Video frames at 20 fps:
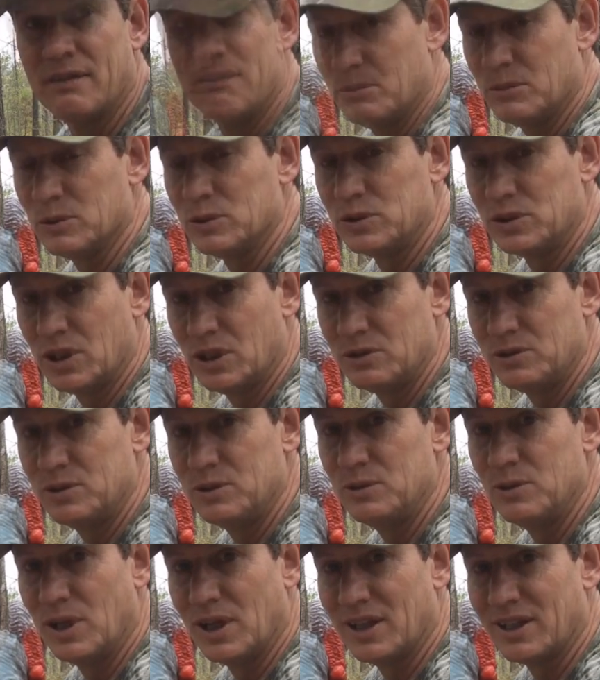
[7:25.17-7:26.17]
I'm going to show
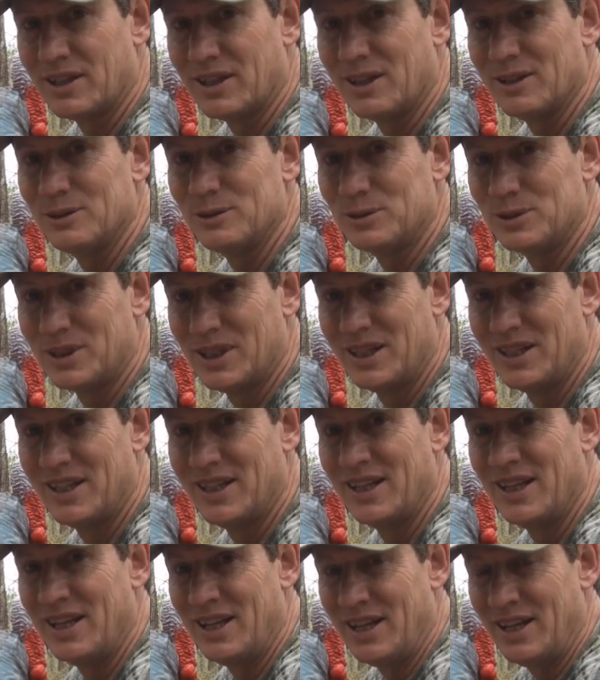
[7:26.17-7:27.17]
you how close
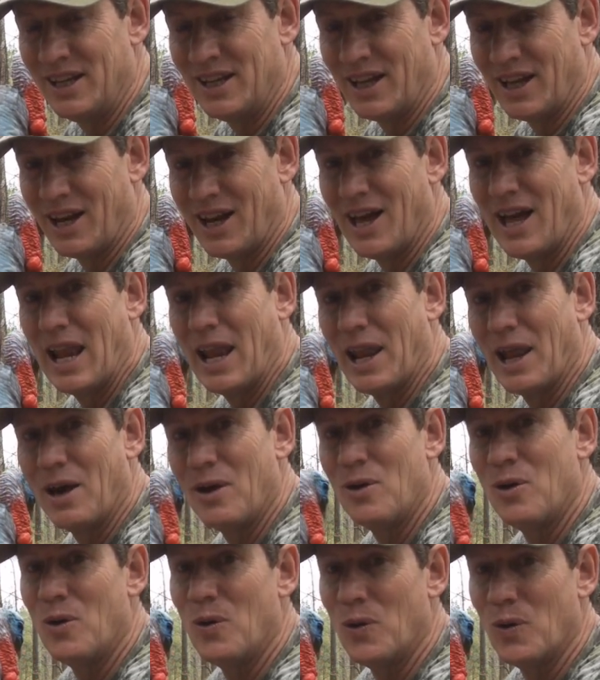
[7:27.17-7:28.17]
and how
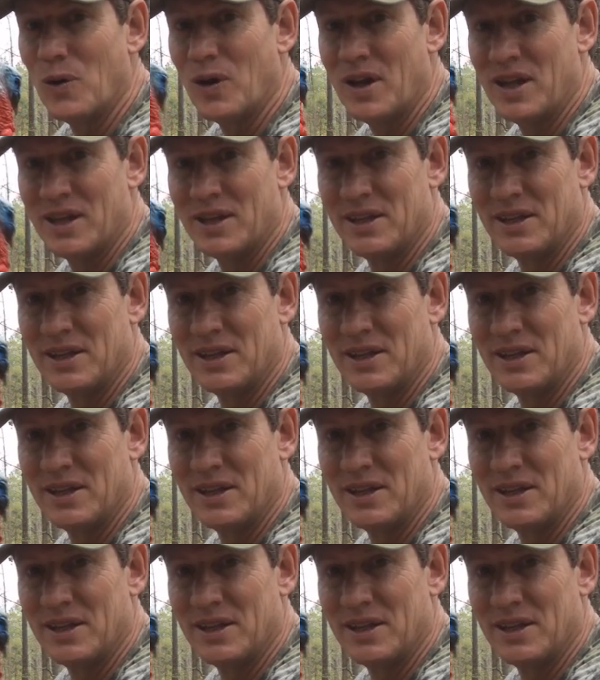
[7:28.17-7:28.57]
long